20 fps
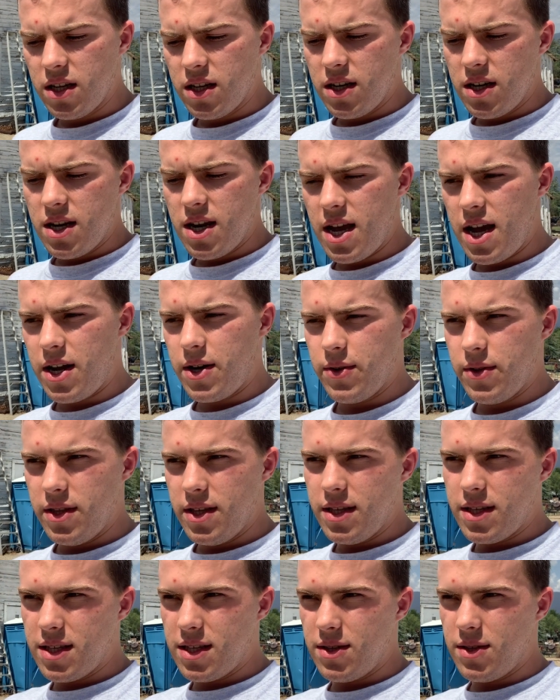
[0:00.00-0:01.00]
Now,
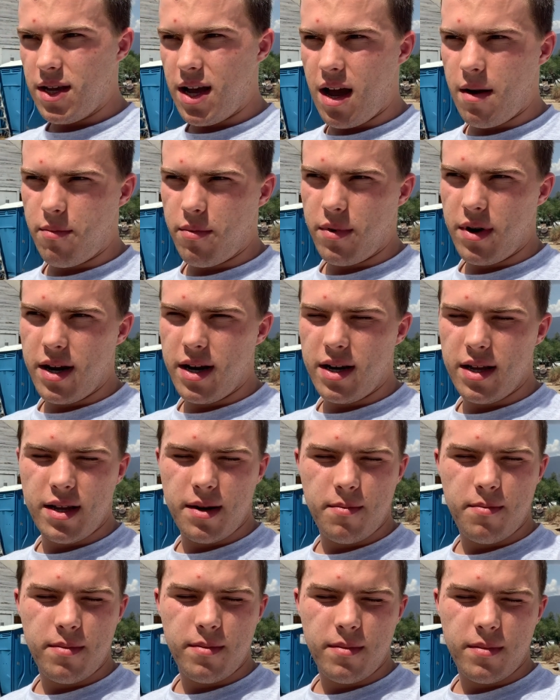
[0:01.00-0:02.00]
this
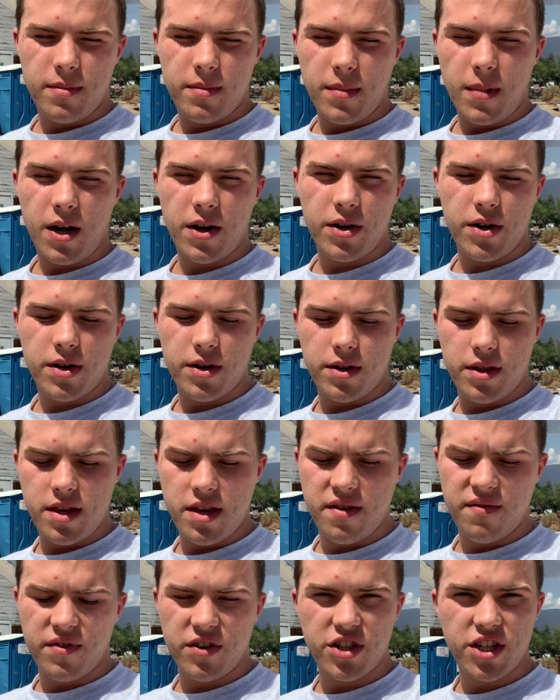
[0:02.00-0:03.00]
operated under
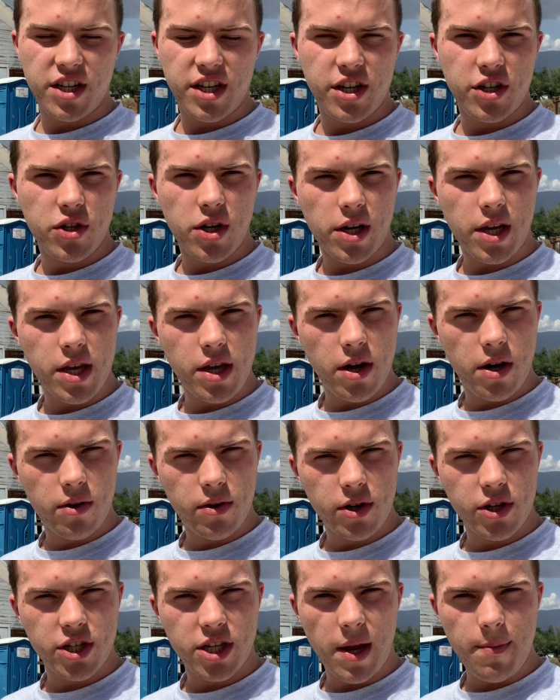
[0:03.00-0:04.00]
the Virginia and Truckee
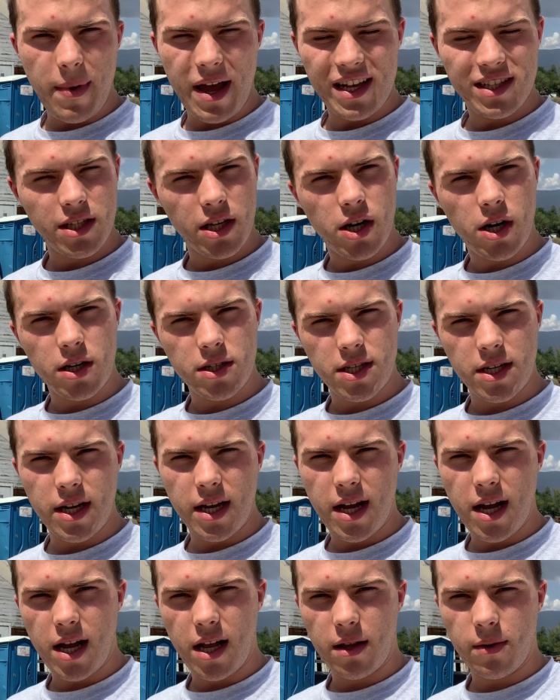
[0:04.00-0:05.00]
ownership as the Carson
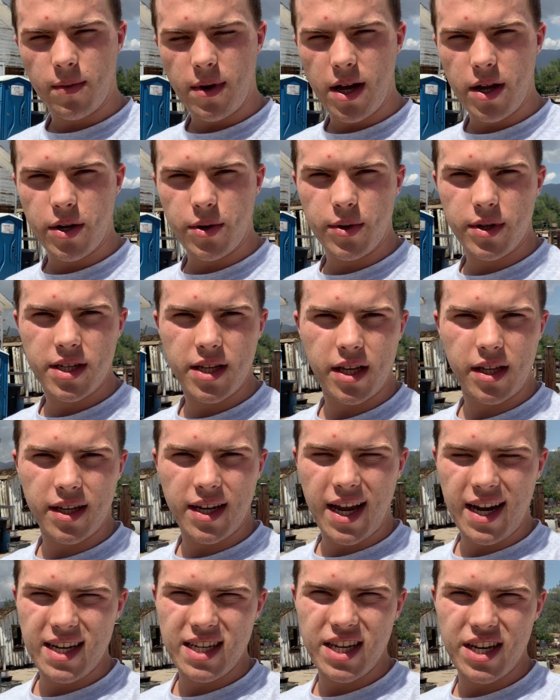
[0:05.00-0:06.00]
and Colorado until
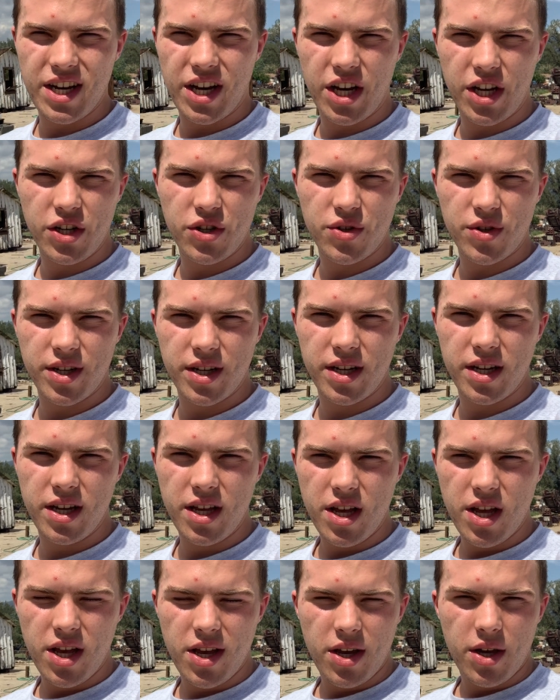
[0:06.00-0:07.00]
1900,
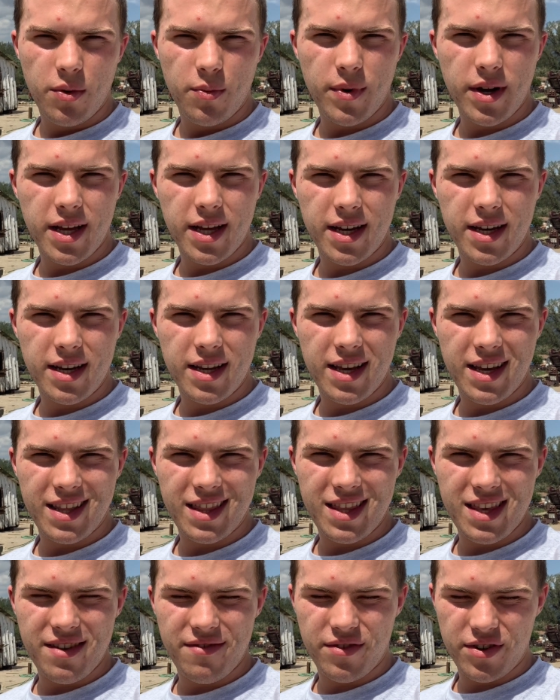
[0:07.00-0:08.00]
when
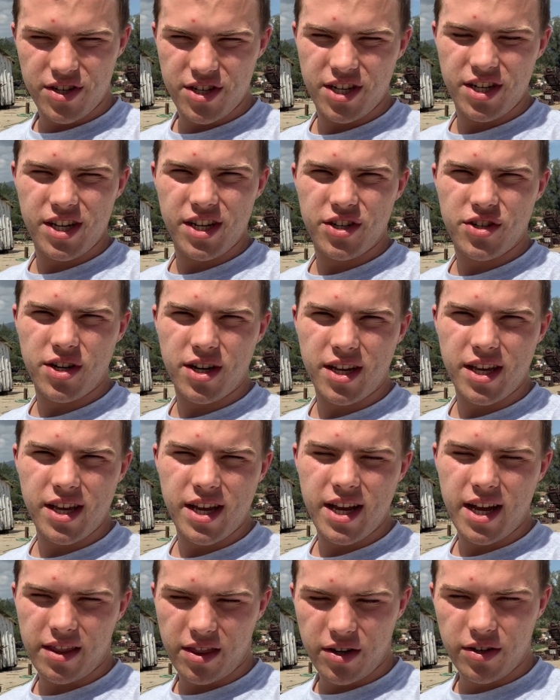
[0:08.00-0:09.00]
the Virginia and Truckee
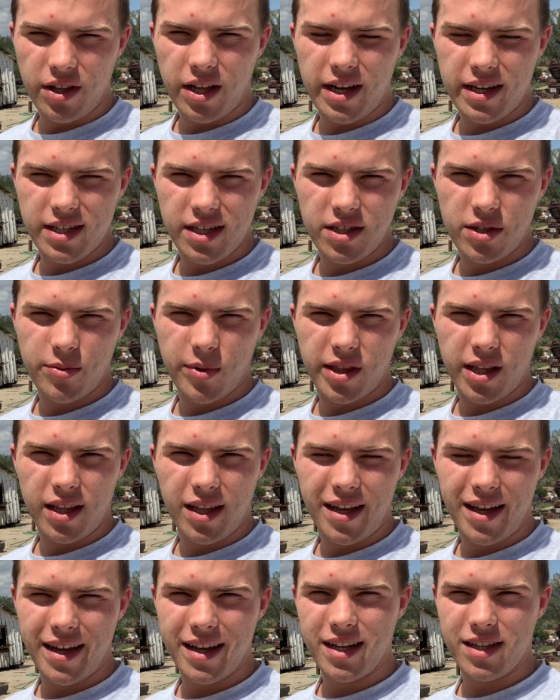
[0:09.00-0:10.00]
cut their losses with the
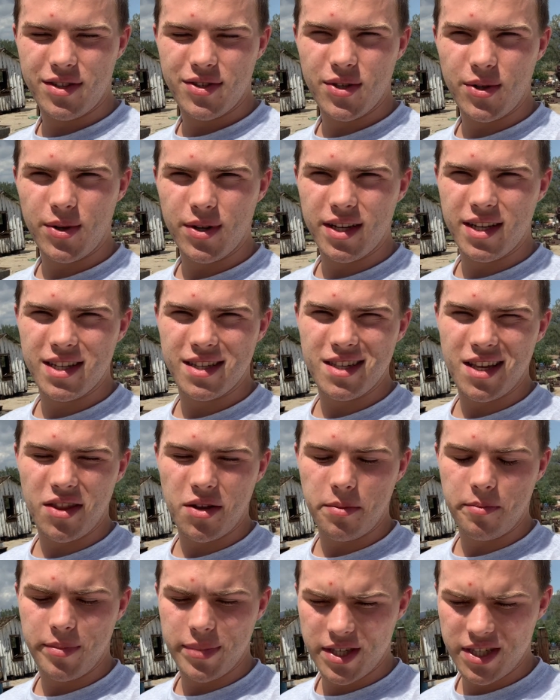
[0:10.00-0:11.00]
line and sold it to
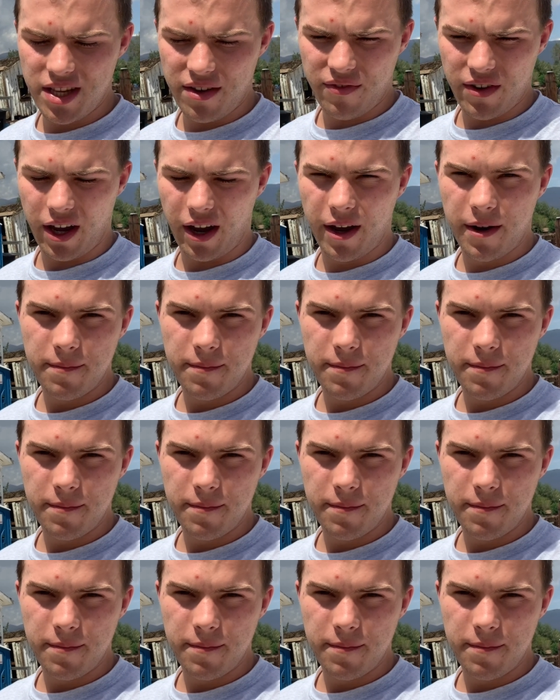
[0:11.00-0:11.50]
Southern Pacific.